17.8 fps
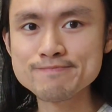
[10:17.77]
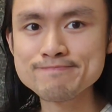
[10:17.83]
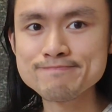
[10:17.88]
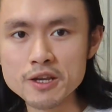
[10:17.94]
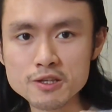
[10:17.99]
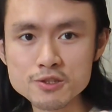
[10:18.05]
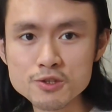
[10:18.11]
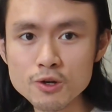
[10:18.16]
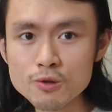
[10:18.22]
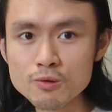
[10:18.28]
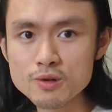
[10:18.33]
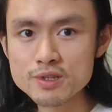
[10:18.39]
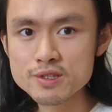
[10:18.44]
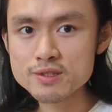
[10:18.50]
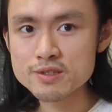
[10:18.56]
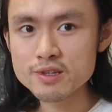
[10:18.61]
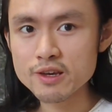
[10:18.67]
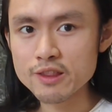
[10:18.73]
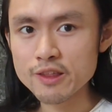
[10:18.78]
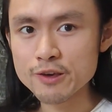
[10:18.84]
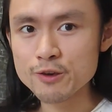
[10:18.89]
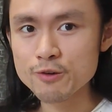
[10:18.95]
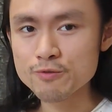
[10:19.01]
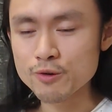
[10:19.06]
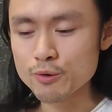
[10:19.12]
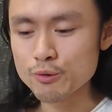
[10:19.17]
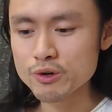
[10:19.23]
And as always, thank
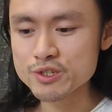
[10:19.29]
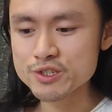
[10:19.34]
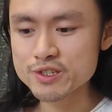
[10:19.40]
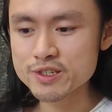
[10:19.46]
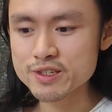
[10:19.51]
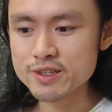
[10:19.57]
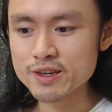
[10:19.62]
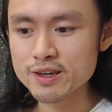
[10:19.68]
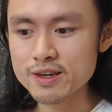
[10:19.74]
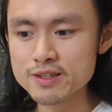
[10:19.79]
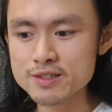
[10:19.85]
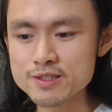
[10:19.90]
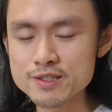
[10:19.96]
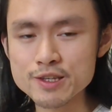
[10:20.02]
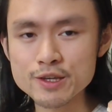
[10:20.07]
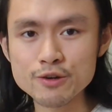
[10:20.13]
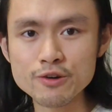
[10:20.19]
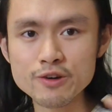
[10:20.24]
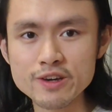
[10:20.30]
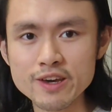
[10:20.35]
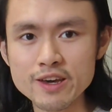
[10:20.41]
you for watching and see you